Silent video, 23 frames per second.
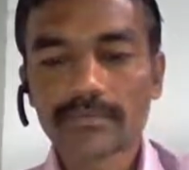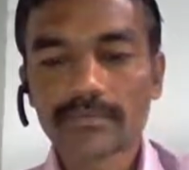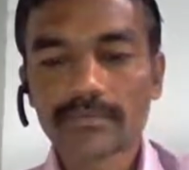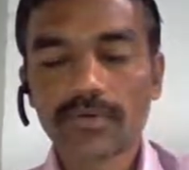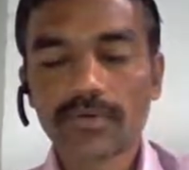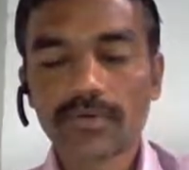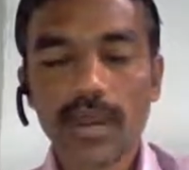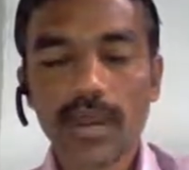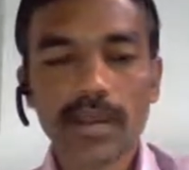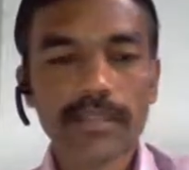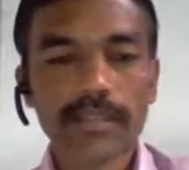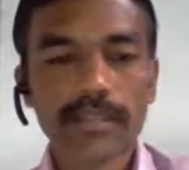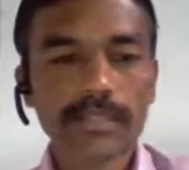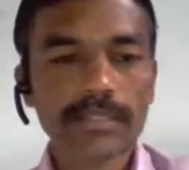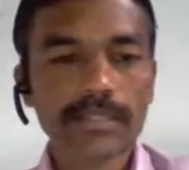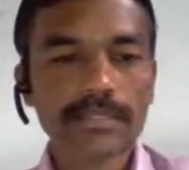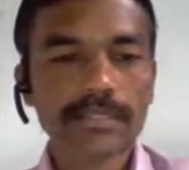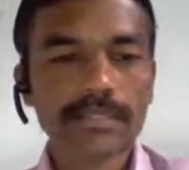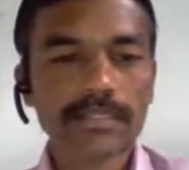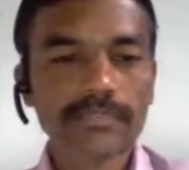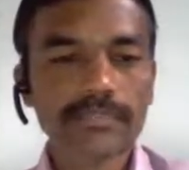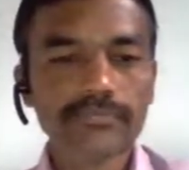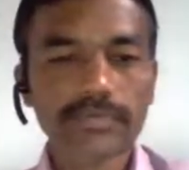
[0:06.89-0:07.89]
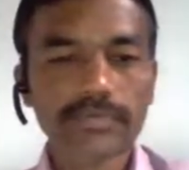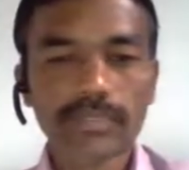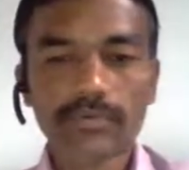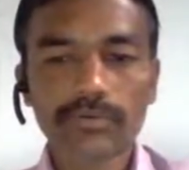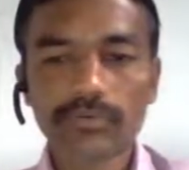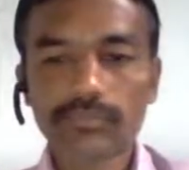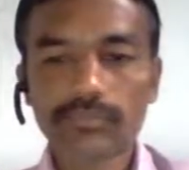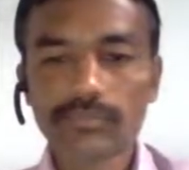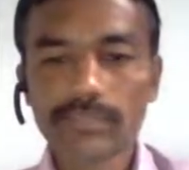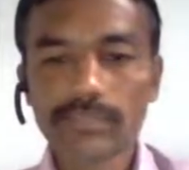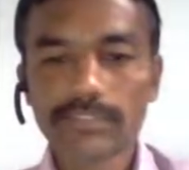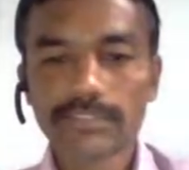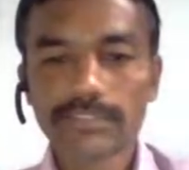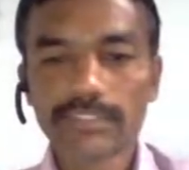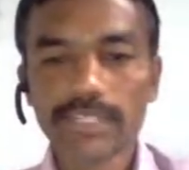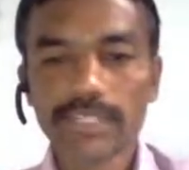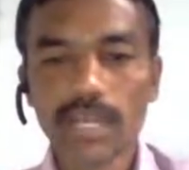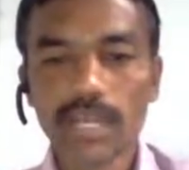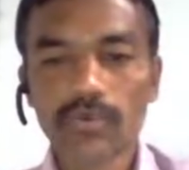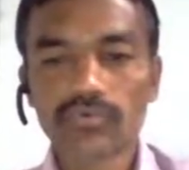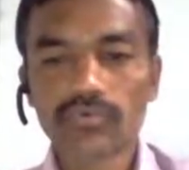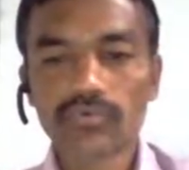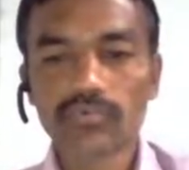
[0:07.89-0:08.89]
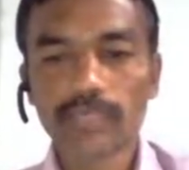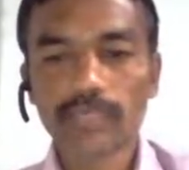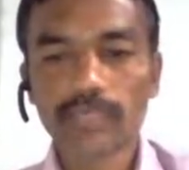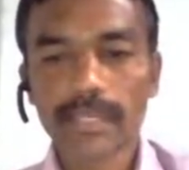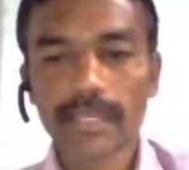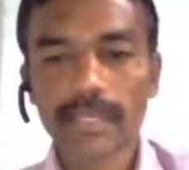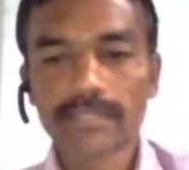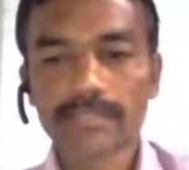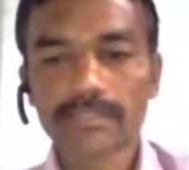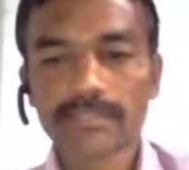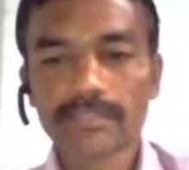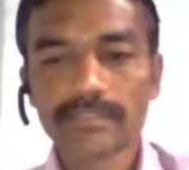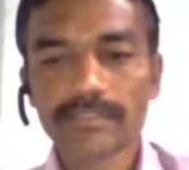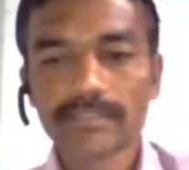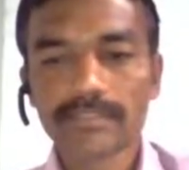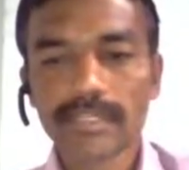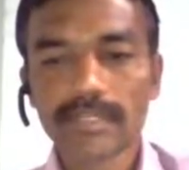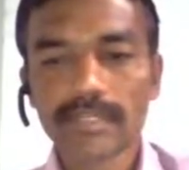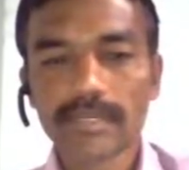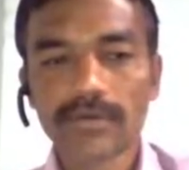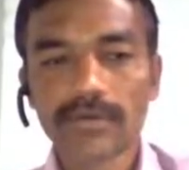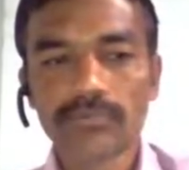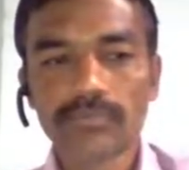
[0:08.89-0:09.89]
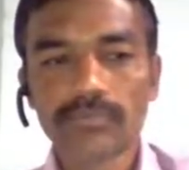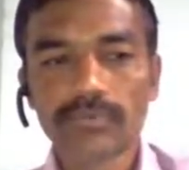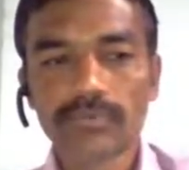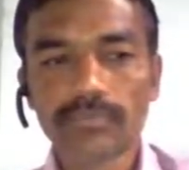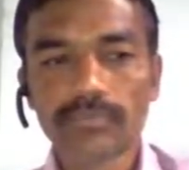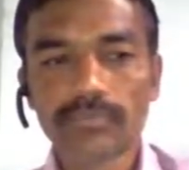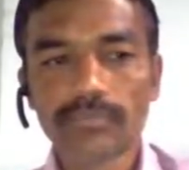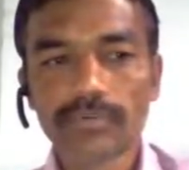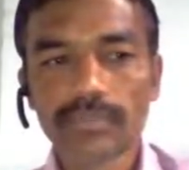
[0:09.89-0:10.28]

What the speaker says: So in this video we will see how to package this and how to import.